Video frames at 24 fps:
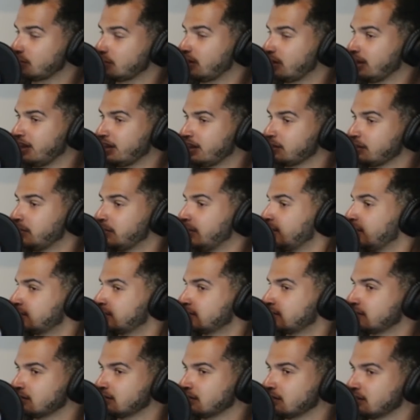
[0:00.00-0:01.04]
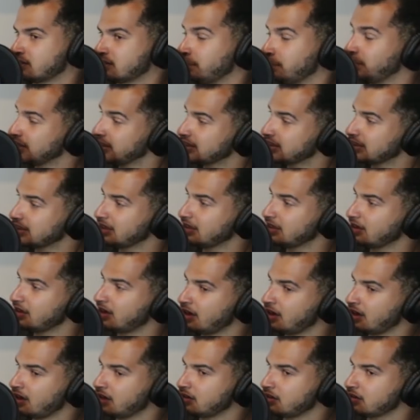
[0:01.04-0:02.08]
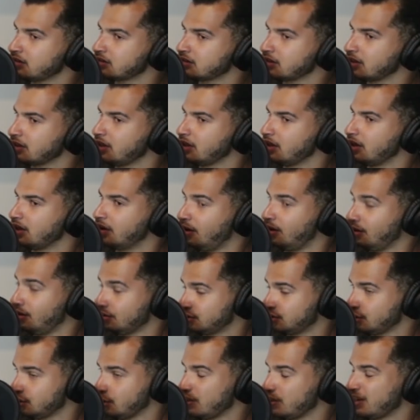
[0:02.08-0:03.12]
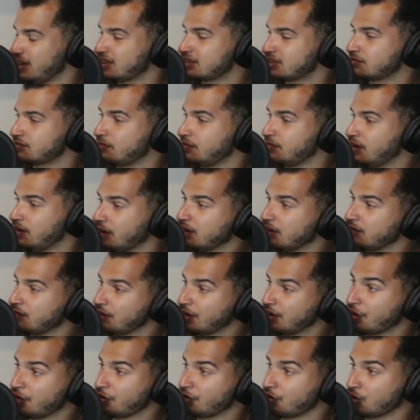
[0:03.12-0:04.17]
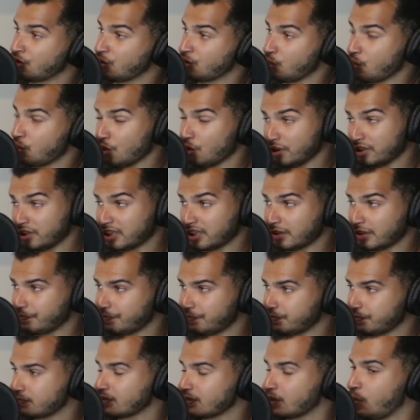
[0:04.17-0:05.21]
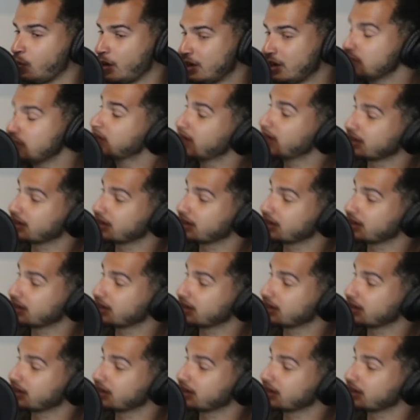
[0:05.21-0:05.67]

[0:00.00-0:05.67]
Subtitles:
I like about the simplicity. And also, it's very, very rewarding when you get